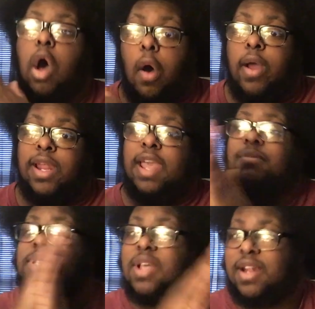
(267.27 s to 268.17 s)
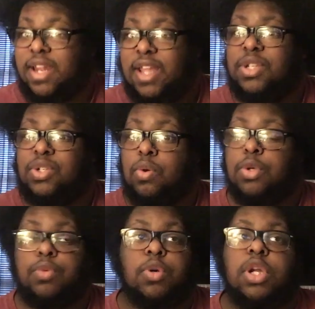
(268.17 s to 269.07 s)
on Amazon and in
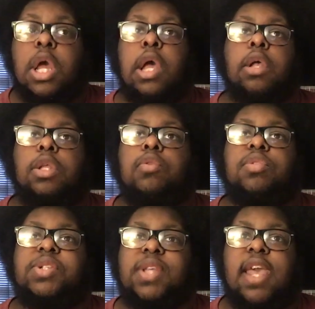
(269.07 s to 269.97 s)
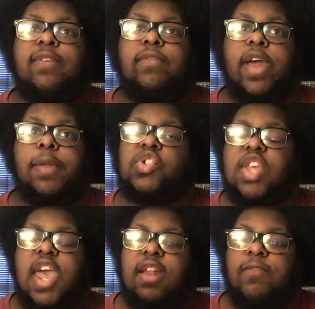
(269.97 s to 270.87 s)
stores where you'd save like
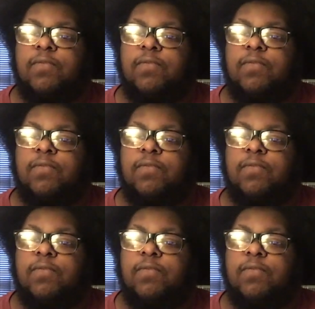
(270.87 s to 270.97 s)
10,